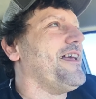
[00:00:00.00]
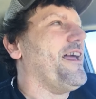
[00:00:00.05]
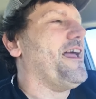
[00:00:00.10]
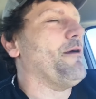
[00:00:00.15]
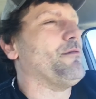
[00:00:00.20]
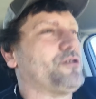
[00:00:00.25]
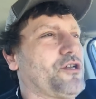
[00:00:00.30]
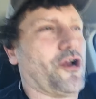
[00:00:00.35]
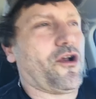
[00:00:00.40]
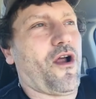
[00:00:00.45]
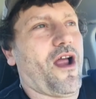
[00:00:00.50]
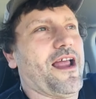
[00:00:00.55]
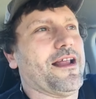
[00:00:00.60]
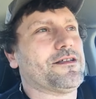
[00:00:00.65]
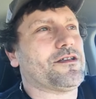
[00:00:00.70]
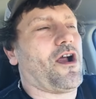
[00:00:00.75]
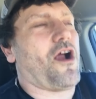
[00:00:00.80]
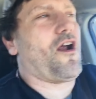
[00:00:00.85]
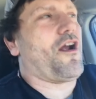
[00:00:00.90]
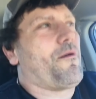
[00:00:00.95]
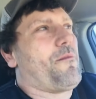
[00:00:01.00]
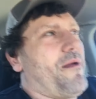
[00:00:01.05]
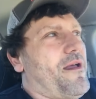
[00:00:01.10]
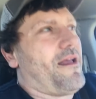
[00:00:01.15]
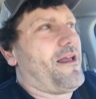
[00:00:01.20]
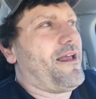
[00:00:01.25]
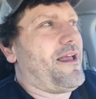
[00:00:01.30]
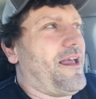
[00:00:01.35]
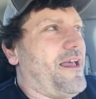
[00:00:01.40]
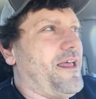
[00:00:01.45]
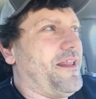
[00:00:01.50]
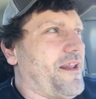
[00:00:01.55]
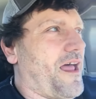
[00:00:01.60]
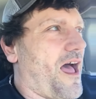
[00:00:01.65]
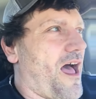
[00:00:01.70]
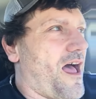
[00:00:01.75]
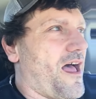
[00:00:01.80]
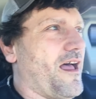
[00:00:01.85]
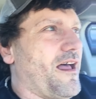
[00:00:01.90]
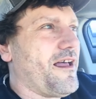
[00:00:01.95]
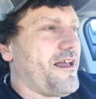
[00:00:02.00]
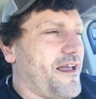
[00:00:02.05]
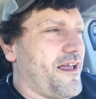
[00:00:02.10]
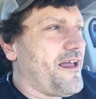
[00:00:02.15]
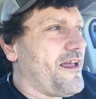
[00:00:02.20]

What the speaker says: it was a great tournament, and a